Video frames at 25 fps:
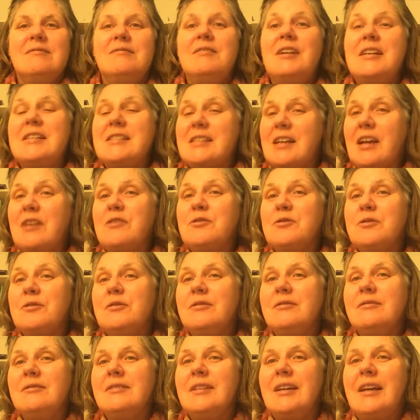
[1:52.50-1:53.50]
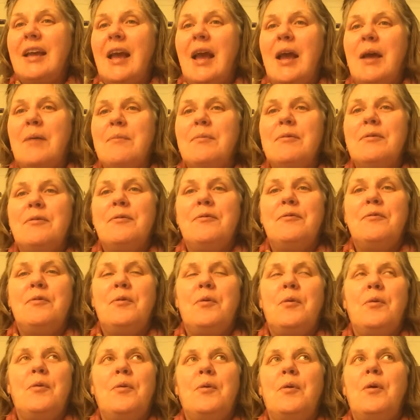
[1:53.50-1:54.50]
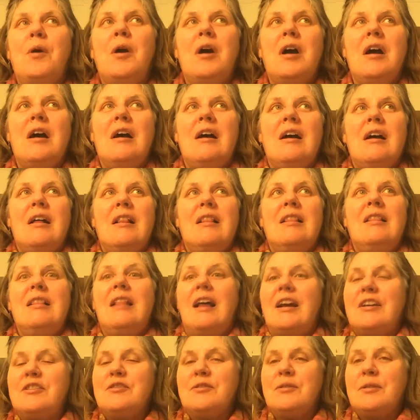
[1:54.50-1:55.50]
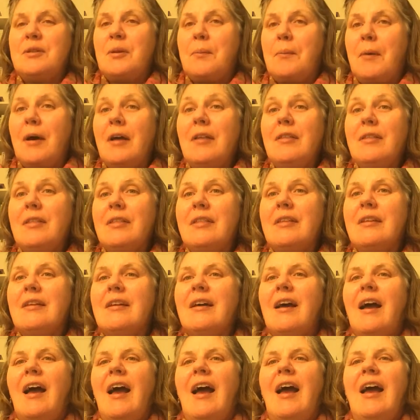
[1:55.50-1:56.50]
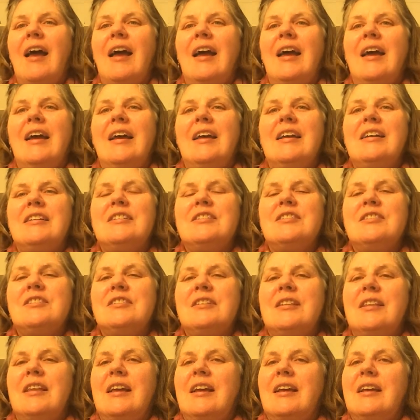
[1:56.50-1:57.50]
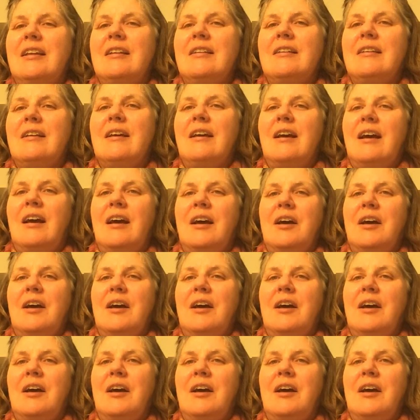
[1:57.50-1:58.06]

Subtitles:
reschedule the camp for later in the month, and then